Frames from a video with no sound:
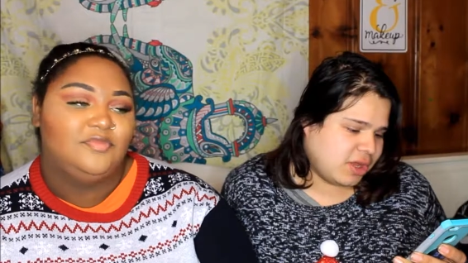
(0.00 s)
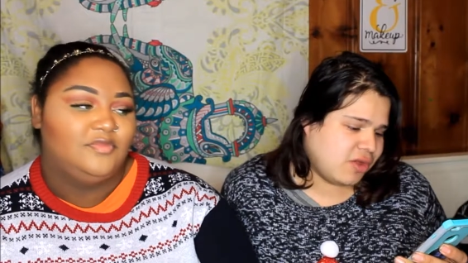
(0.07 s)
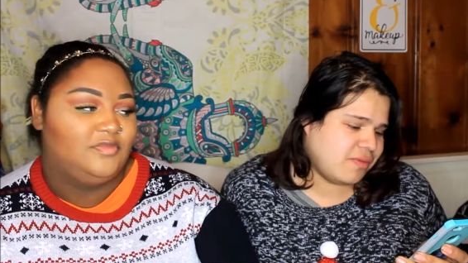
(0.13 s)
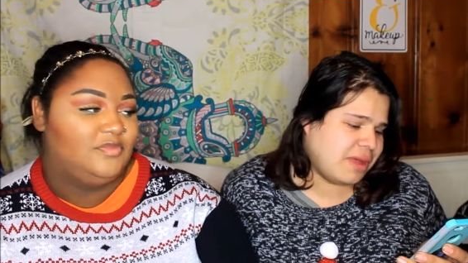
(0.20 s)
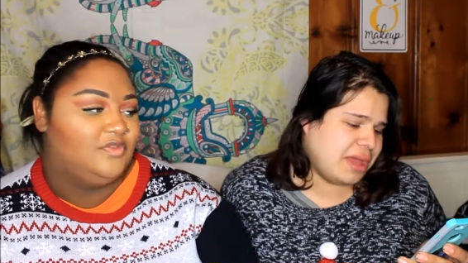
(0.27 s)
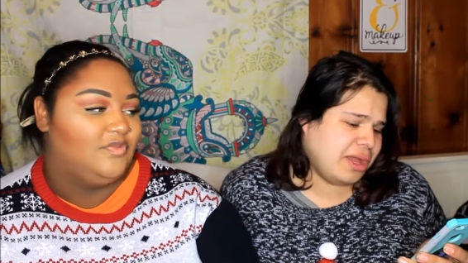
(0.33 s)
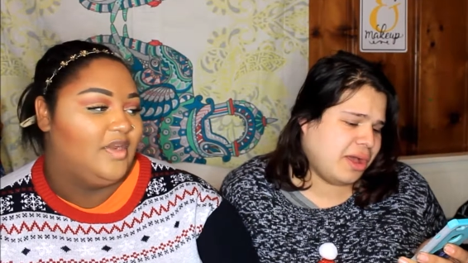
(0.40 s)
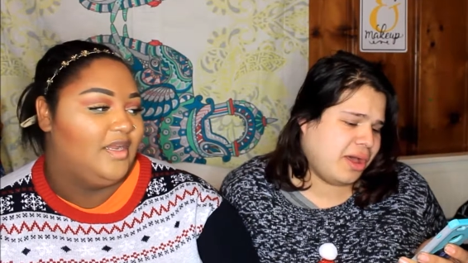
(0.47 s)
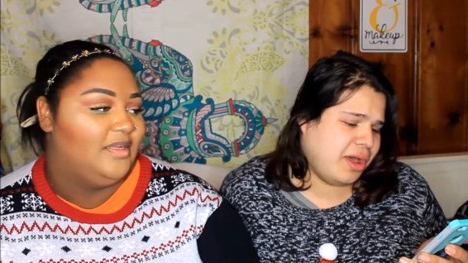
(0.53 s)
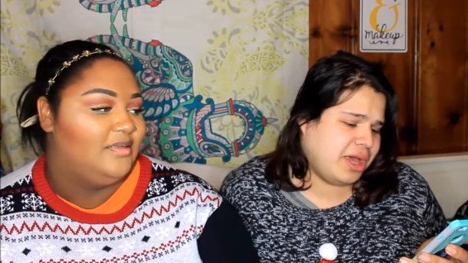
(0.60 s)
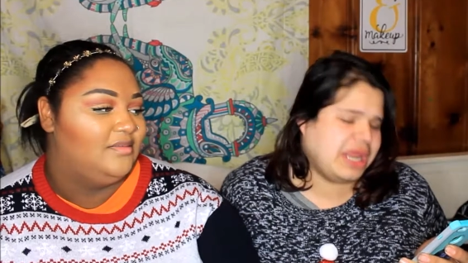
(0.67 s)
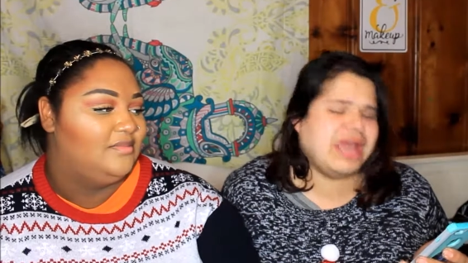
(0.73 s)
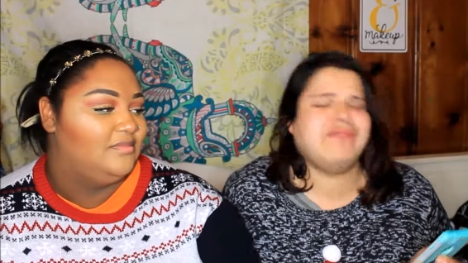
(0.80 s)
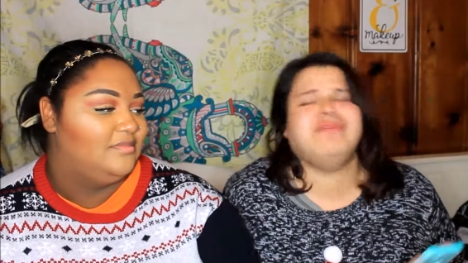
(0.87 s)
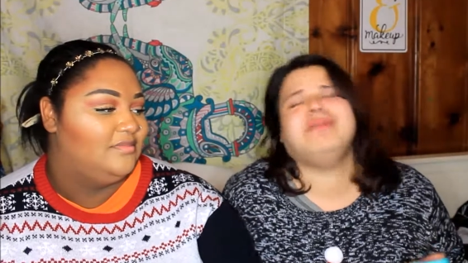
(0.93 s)
Speaker 1: Oh my right. god,
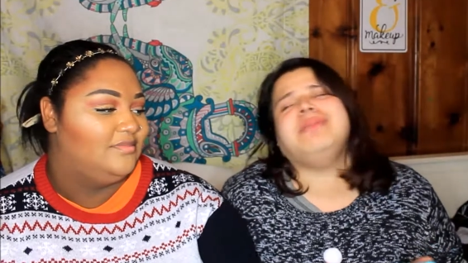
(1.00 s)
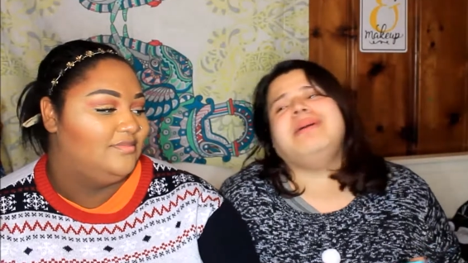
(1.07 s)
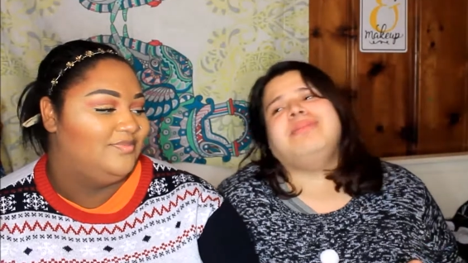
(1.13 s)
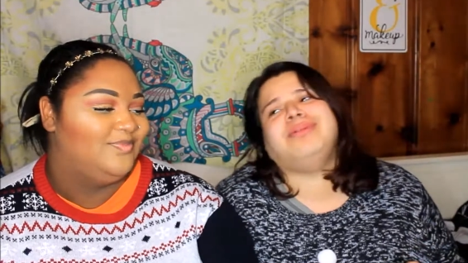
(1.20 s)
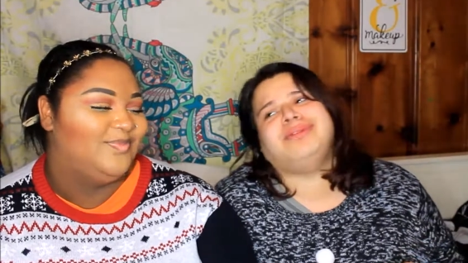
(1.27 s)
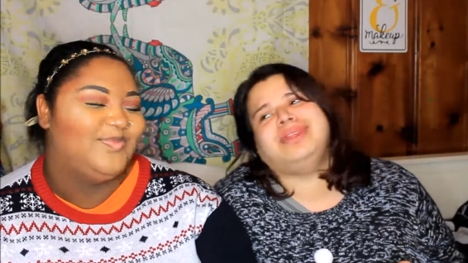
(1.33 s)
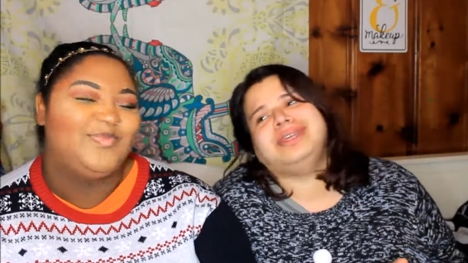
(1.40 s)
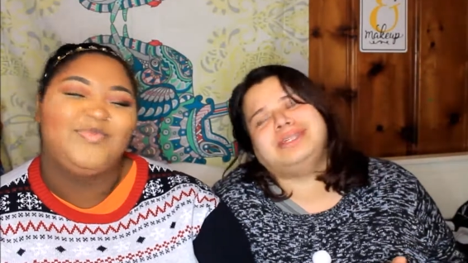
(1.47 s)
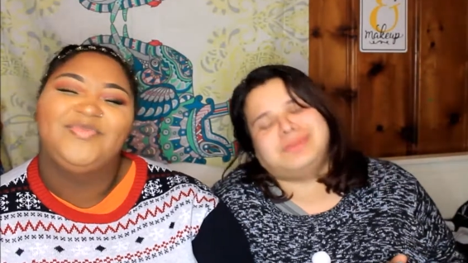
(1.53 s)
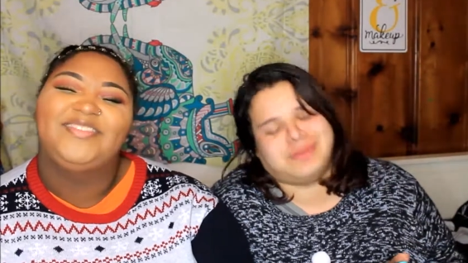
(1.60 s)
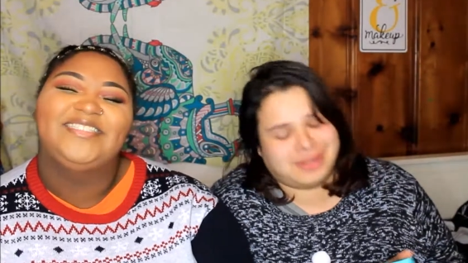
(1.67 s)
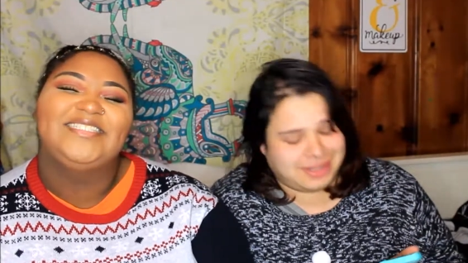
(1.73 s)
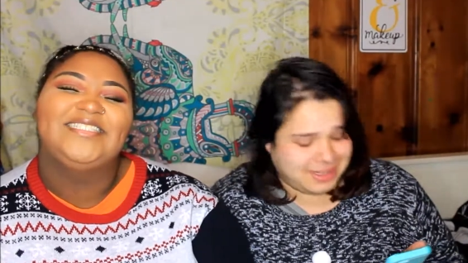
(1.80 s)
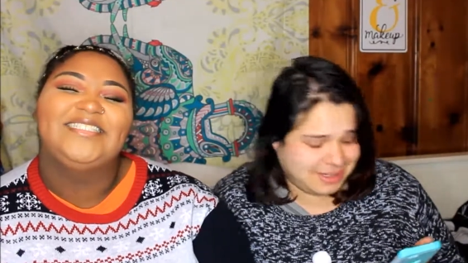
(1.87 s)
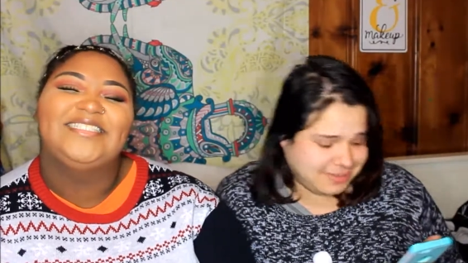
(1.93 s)
I remember this
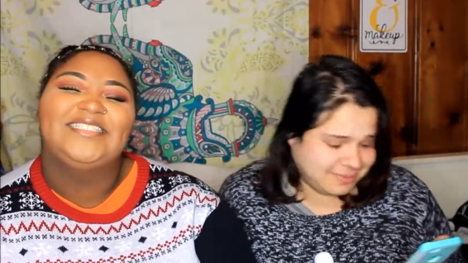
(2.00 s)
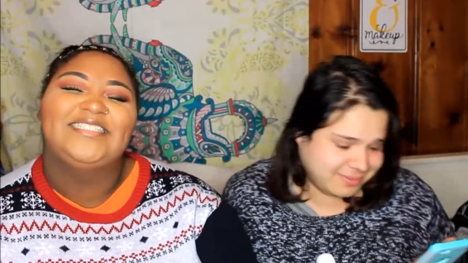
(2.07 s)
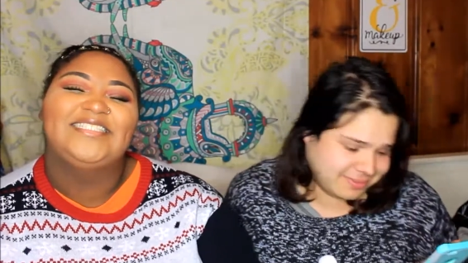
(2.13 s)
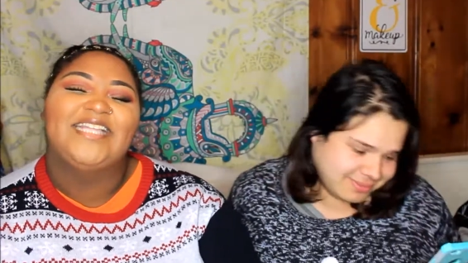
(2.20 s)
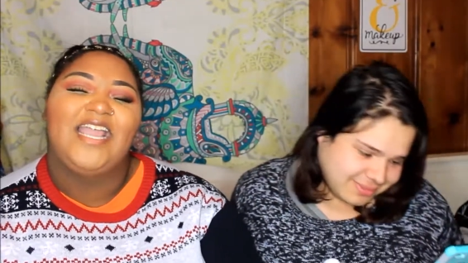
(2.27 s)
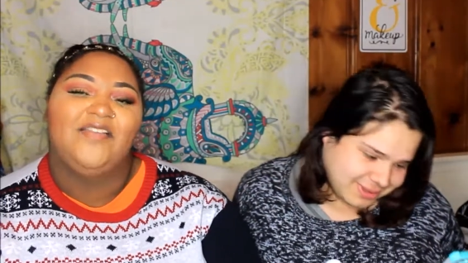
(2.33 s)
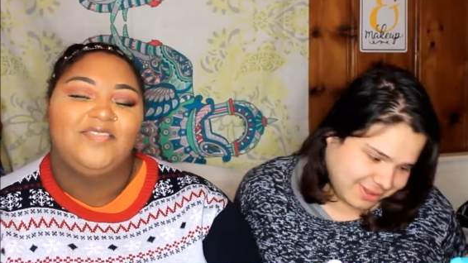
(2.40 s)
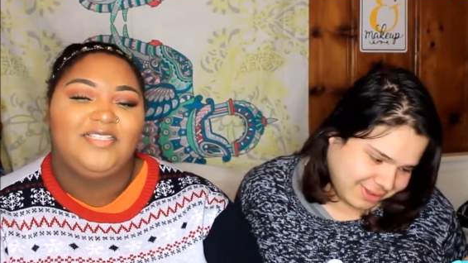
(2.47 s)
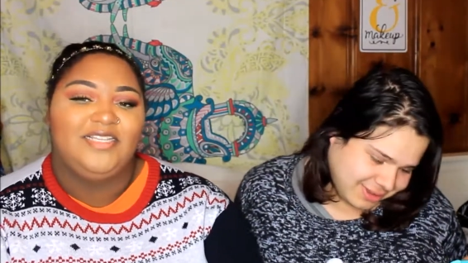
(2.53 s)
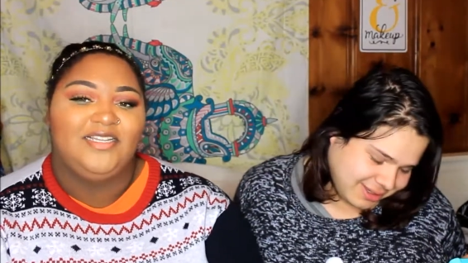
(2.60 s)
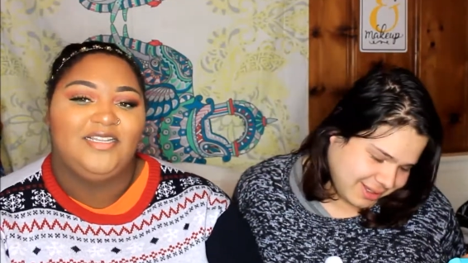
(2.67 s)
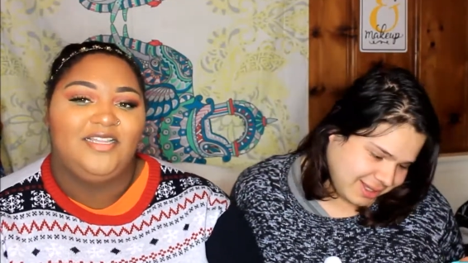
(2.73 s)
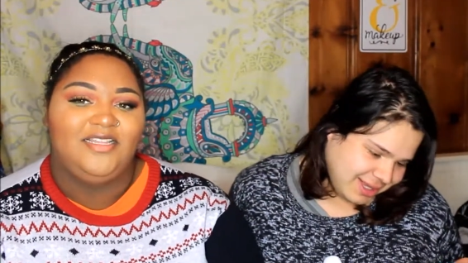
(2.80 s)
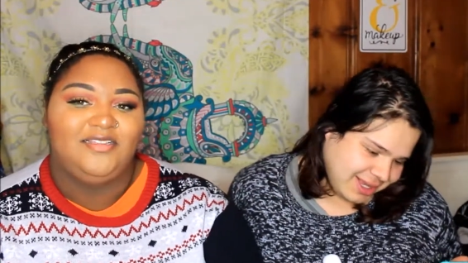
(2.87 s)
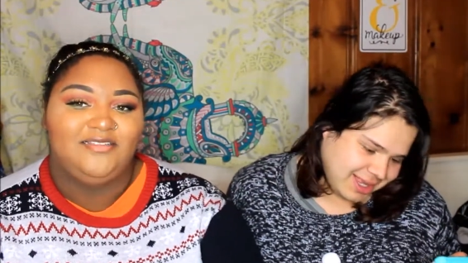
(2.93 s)
one. I've seen
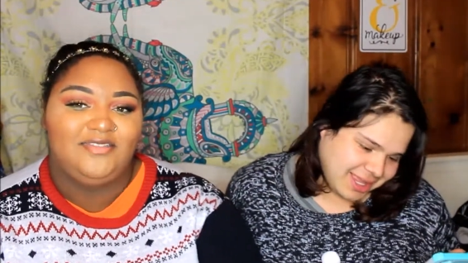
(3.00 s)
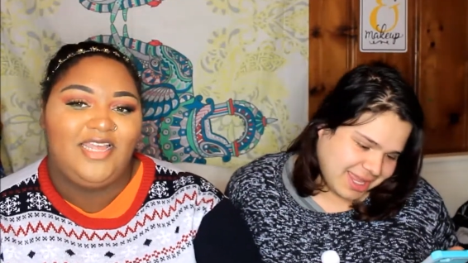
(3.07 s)
it like.